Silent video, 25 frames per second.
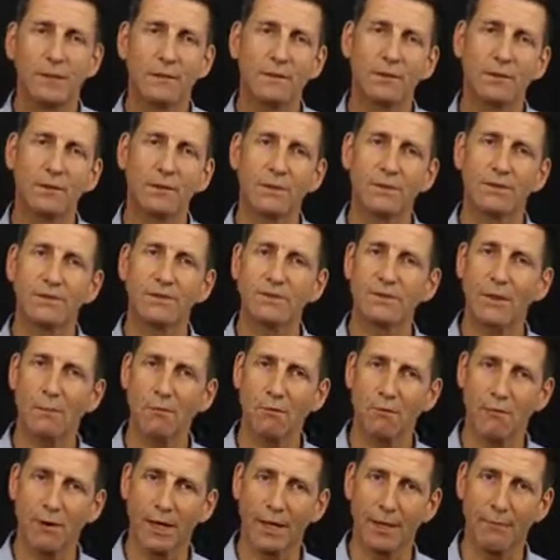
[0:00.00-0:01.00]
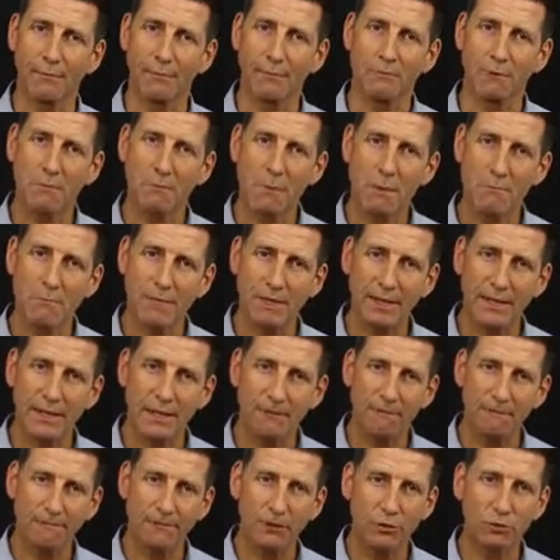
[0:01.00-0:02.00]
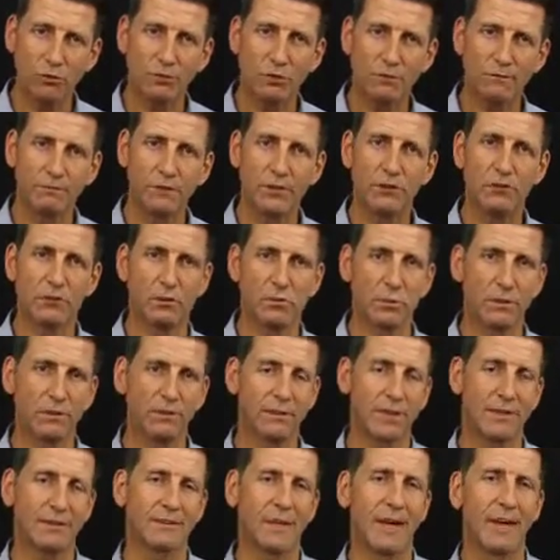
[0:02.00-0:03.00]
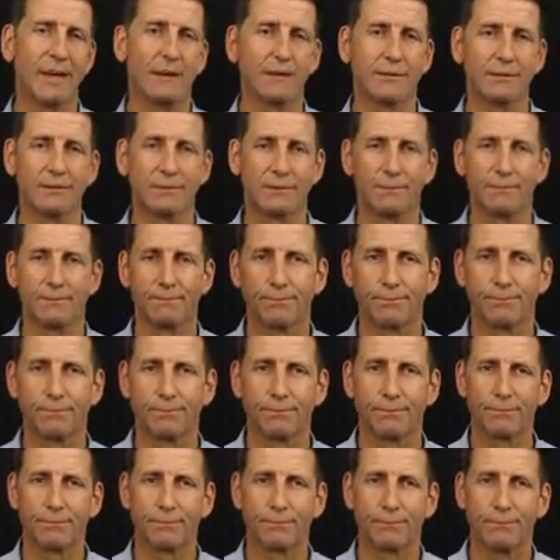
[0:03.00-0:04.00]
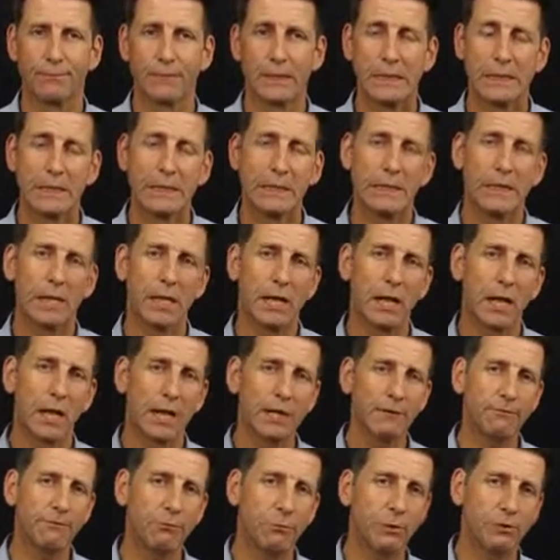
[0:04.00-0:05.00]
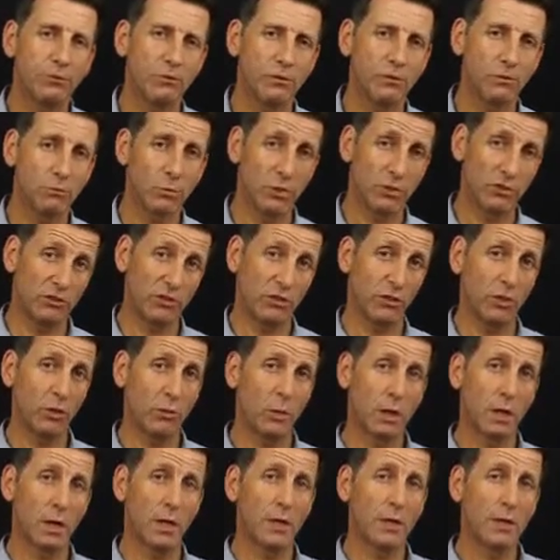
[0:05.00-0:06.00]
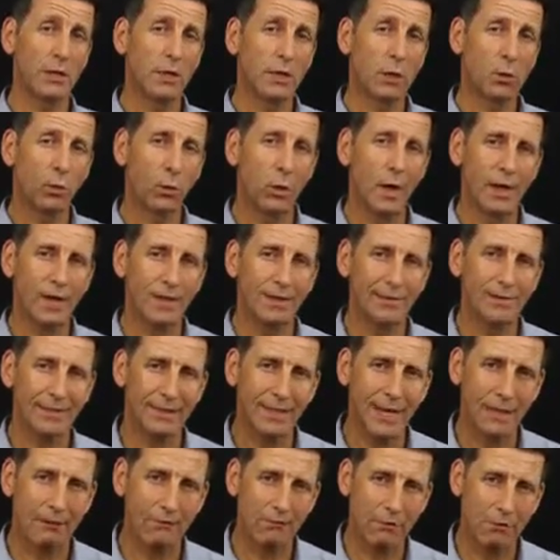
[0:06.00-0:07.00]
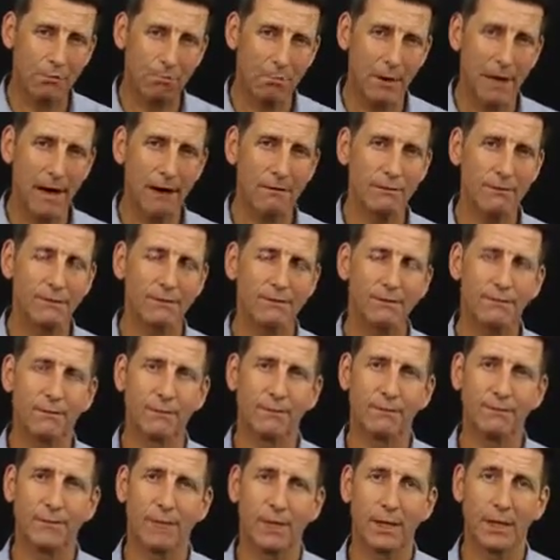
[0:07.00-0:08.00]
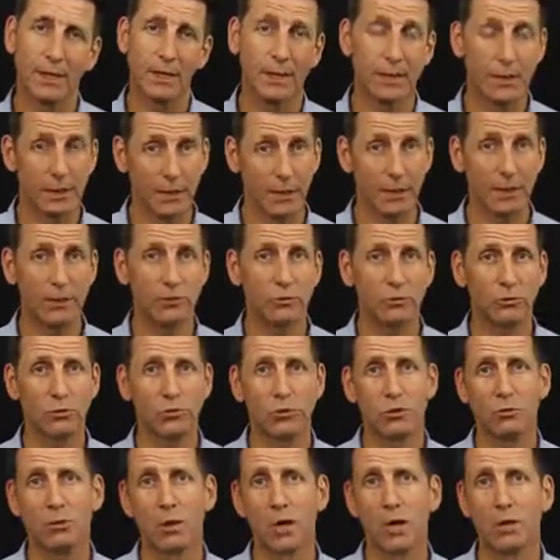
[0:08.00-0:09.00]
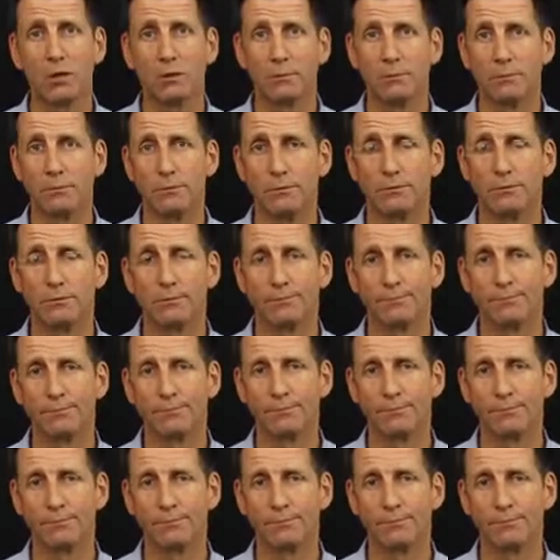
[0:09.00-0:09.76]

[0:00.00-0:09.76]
So in summary, remembering that future vision we set out, a life in which you are working together as parents in your new homes.